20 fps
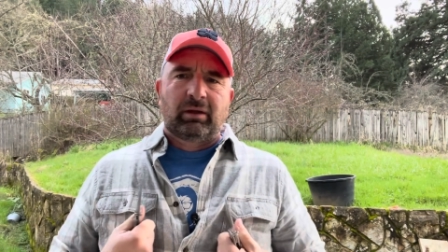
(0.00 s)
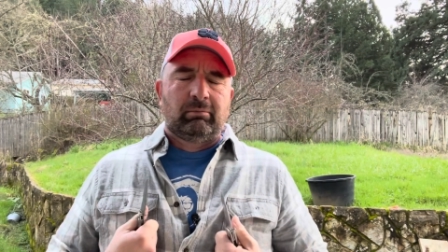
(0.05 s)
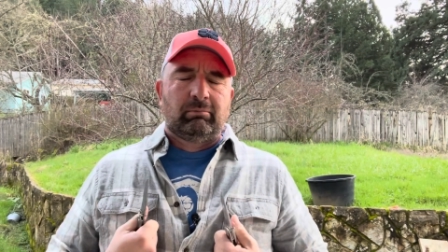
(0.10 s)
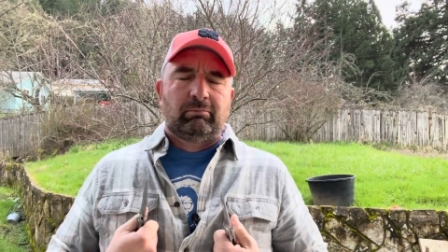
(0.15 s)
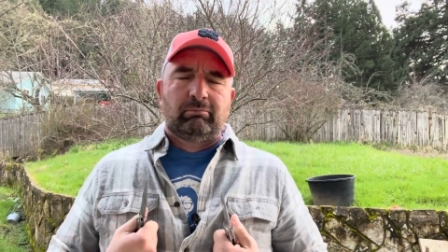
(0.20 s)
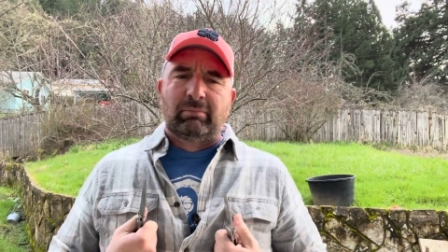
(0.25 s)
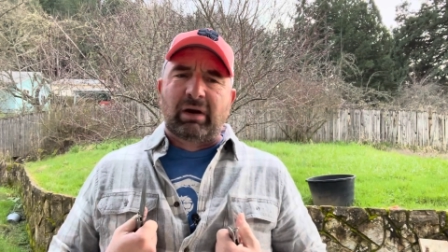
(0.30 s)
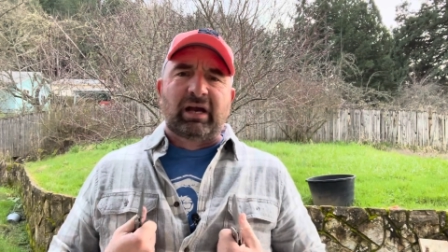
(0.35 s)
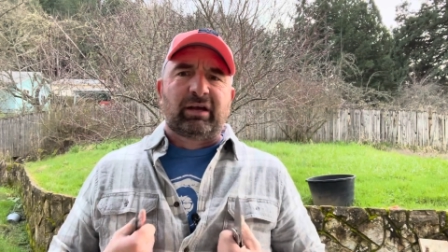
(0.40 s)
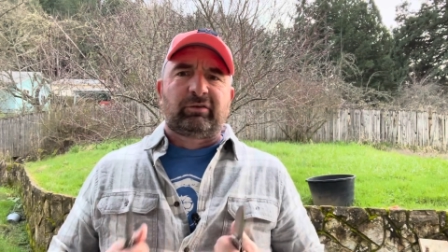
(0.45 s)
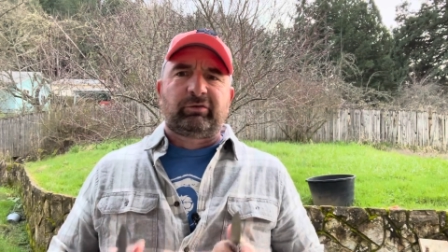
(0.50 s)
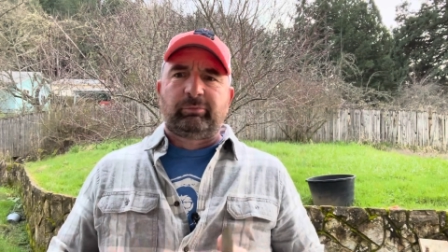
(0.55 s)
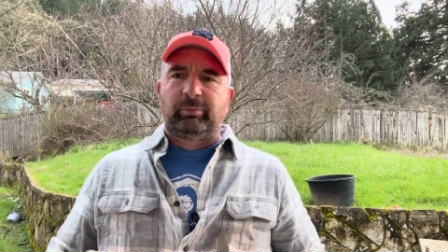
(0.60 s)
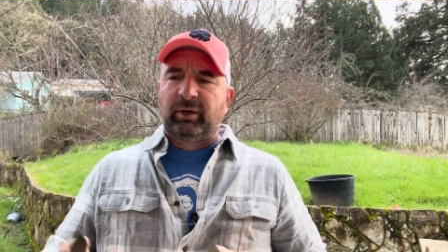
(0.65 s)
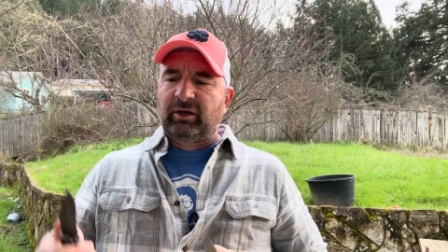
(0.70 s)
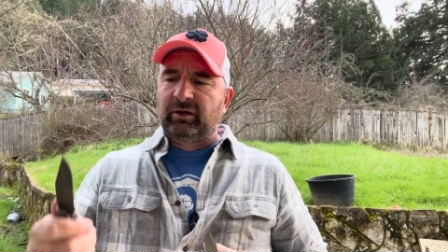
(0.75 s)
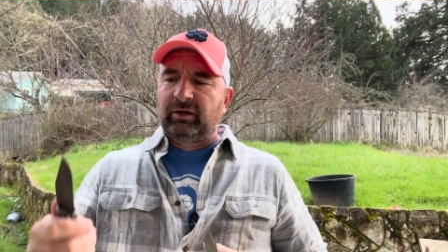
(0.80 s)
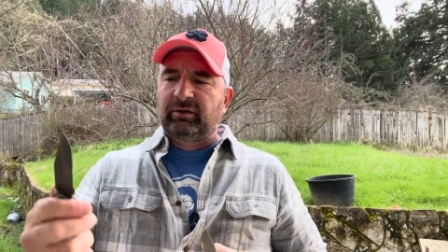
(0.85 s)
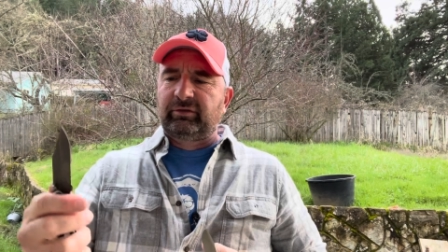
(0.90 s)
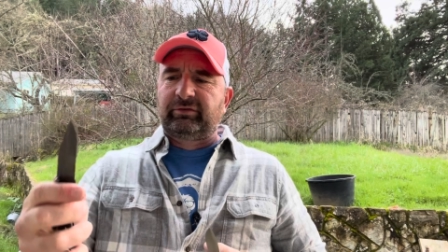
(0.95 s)
My
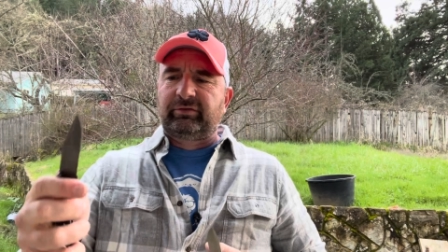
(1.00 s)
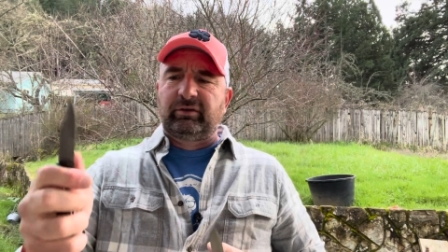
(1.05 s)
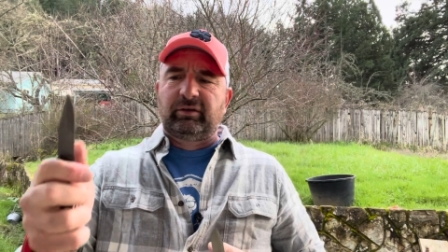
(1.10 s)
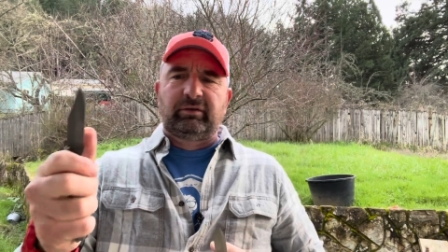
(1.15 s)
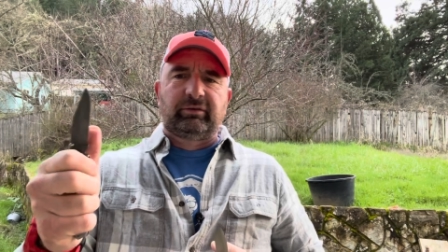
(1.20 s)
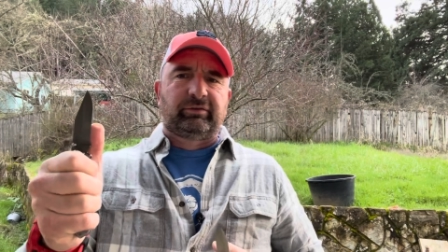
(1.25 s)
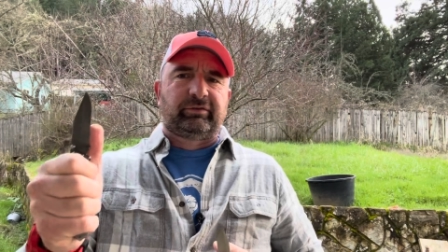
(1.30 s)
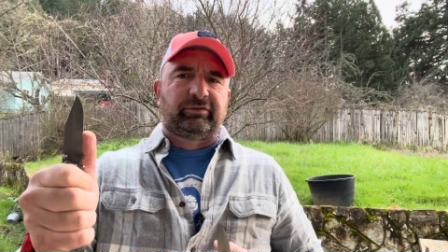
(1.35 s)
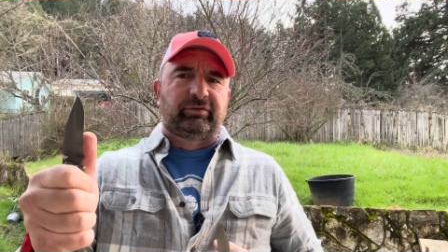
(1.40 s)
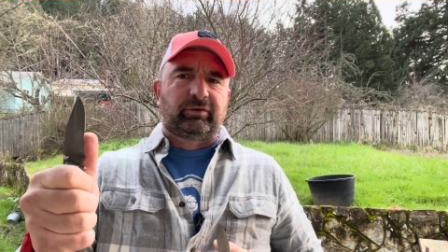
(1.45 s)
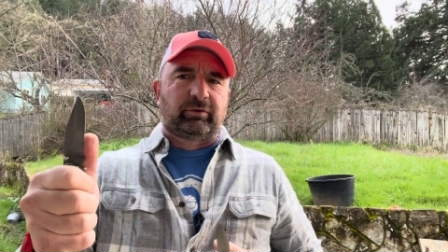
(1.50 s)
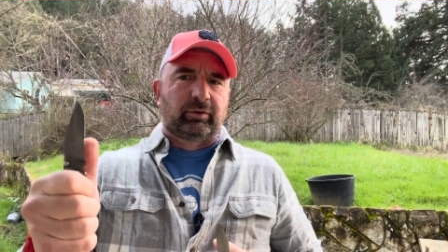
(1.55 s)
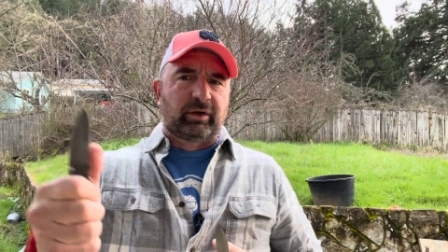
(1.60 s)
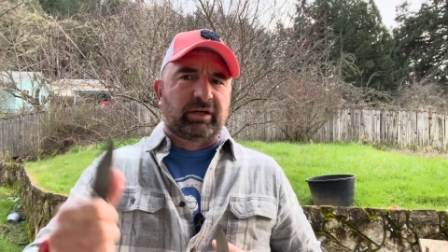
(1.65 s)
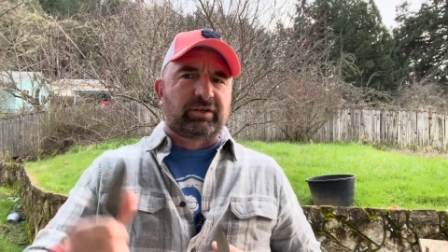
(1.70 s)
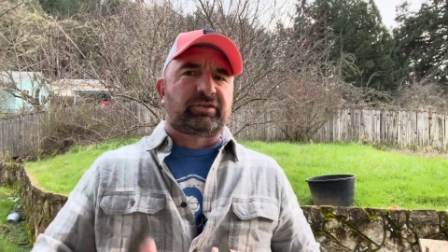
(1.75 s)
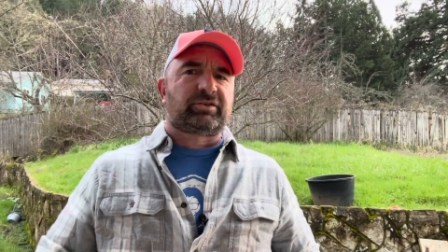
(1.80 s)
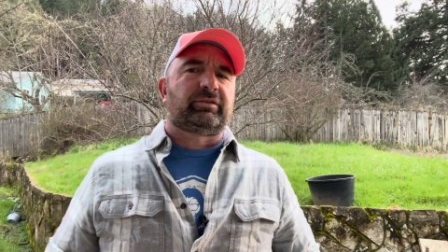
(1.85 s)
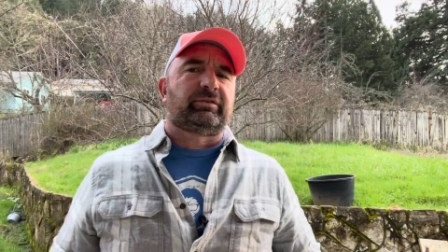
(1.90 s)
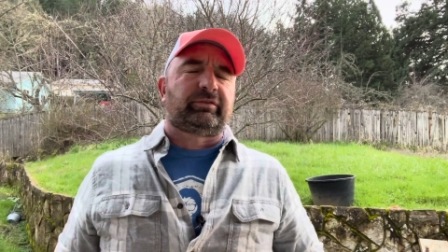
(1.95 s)
experience is
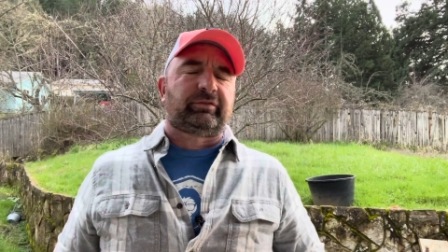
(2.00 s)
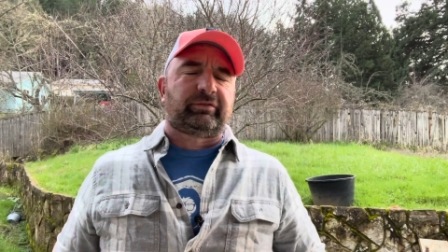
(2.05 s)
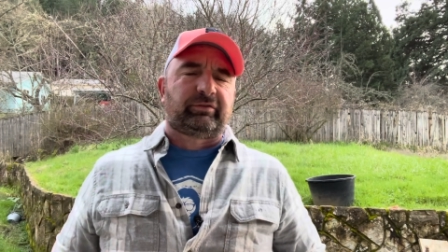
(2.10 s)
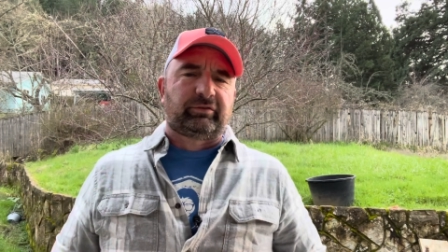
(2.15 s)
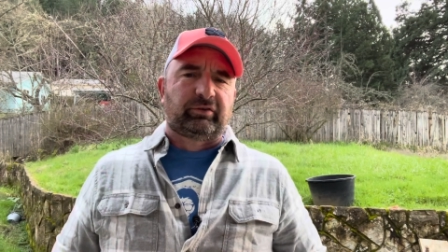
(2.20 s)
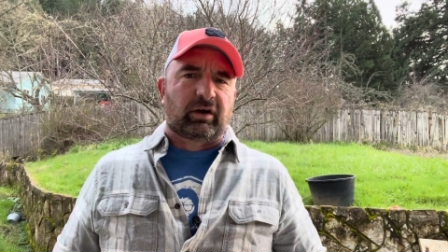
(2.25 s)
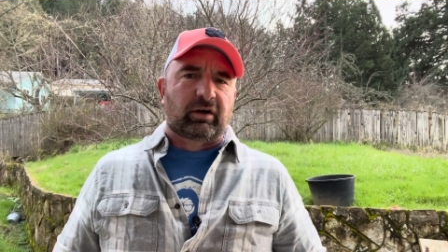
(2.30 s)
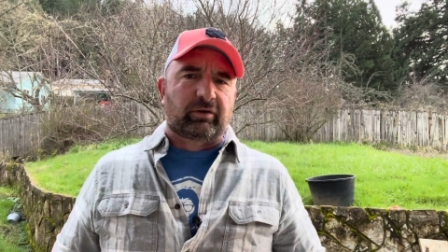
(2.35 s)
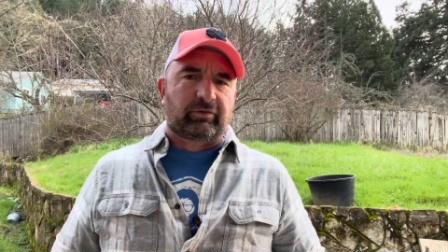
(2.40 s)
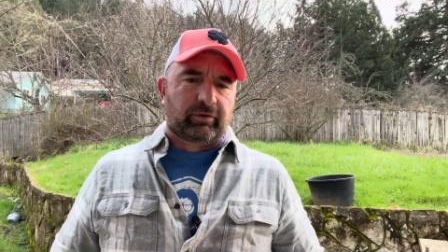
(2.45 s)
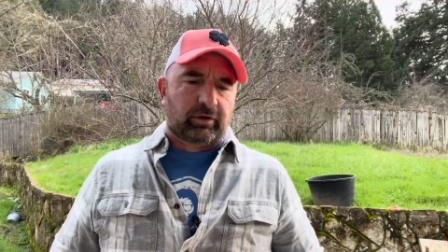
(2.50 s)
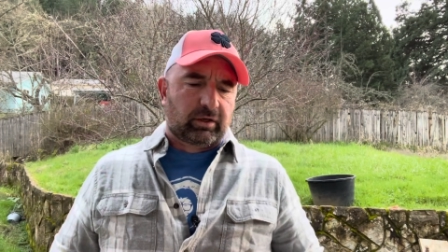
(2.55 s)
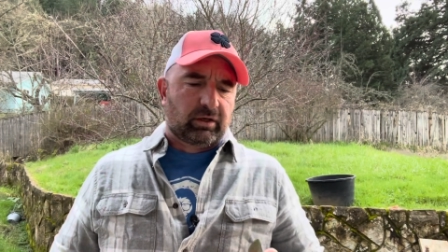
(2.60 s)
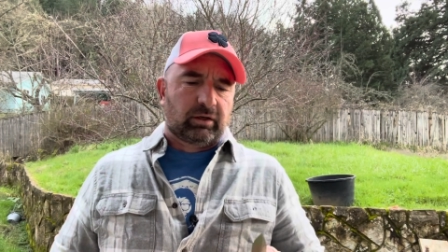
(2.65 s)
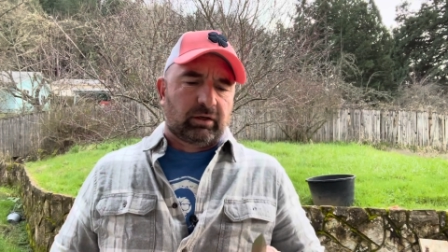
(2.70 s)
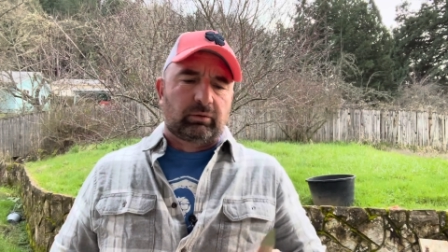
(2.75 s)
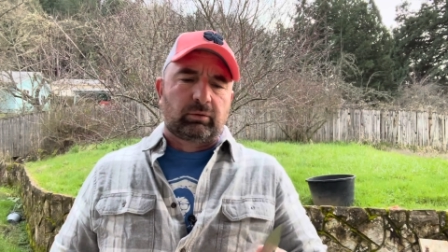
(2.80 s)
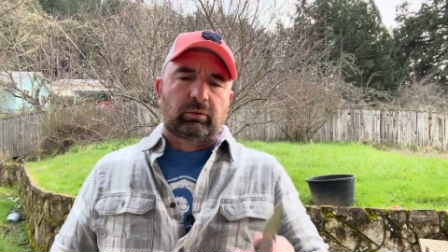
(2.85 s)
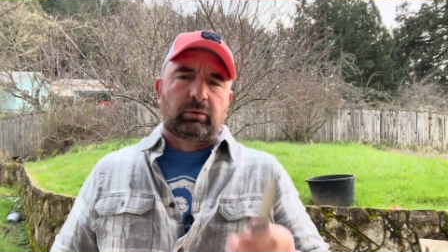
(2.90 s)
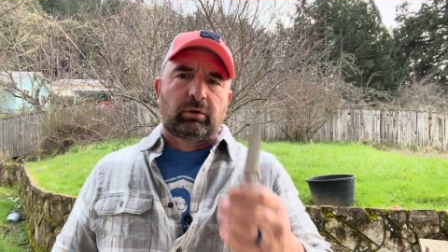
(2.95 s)
serrations suck for
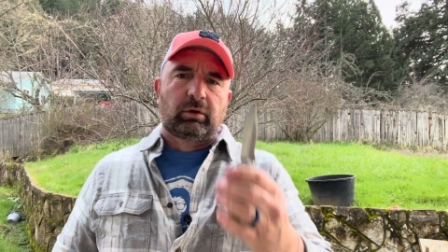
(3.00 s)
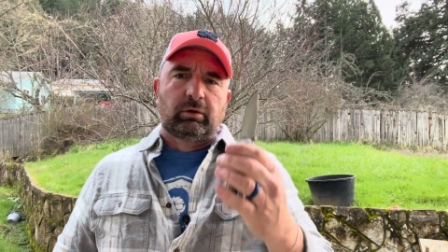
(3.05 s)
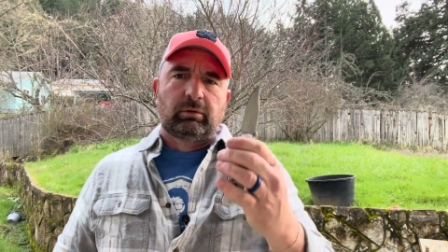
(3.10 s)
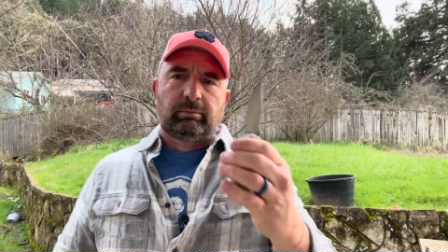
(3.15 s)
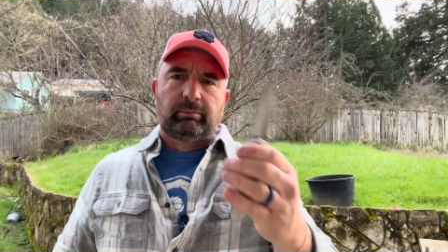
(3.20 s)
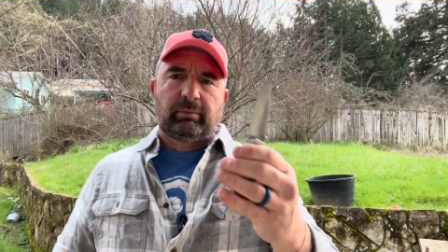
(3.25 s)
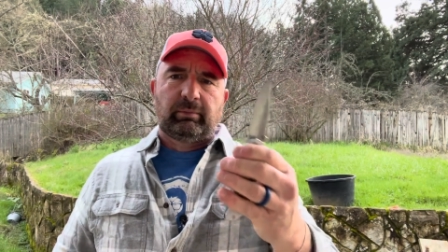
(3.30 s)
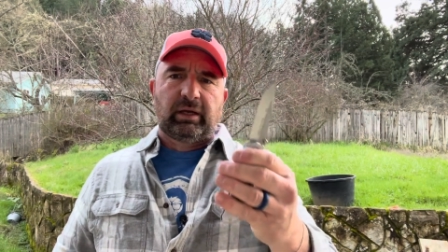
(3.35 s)
cutting rope,